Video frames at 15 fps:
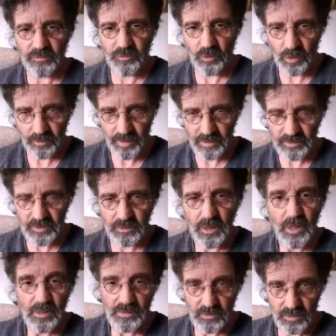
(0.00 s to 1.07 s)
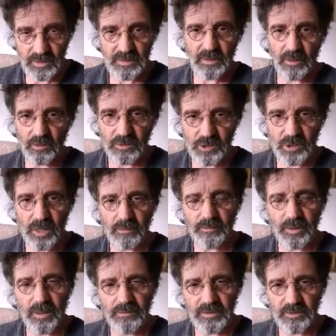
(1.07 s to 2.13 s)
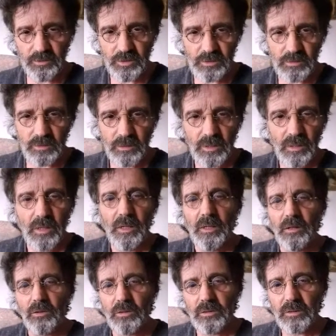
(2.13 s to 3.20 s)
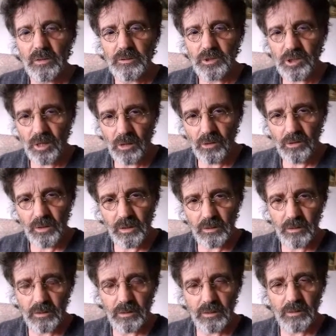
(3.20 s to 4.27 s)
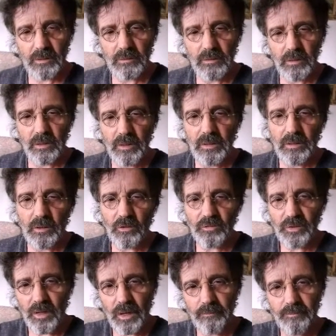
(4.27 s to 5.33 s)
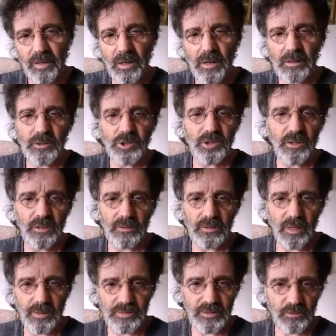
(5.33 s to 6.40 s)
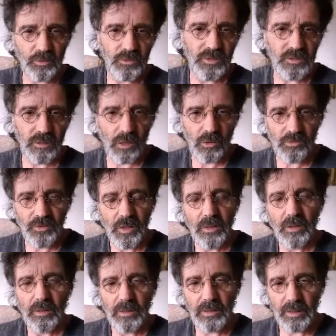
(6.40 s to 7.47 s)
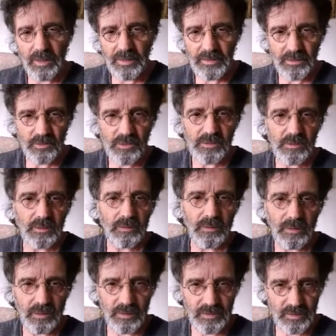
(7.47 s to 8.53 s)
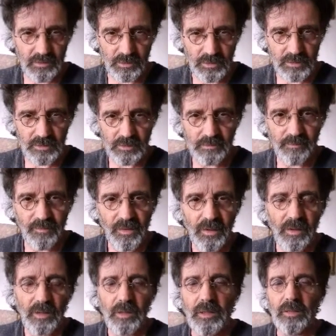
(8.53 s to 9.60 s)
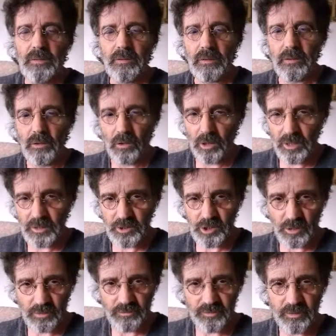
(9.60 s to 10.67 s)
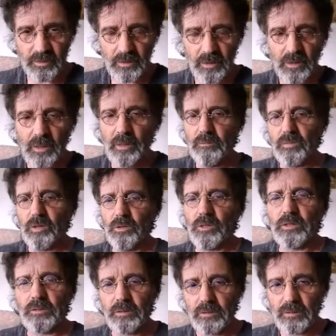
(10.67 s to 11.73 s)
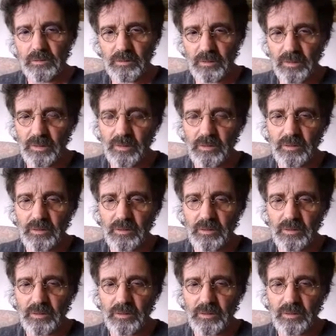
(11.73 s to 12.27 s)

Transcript: Then it brakes right in front of me, so that I also had to brake heavily. And then I see back on the depot siding